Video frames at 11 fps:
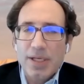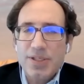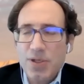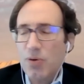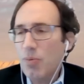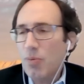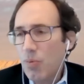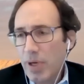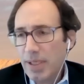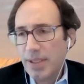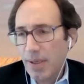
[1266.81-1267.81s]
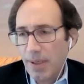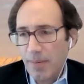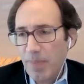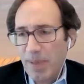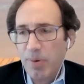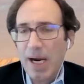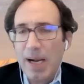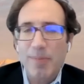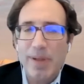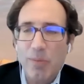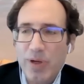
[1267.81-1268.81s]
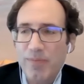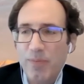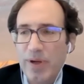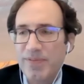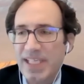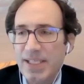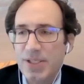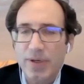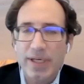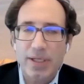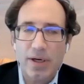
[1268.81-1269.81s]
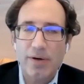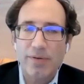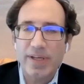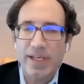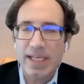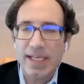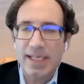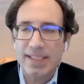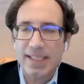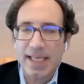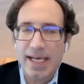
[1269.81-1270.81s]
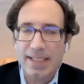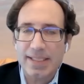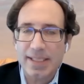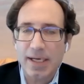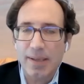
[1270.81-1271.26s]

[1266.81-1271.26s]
So a big problem that we've seen during COVID is that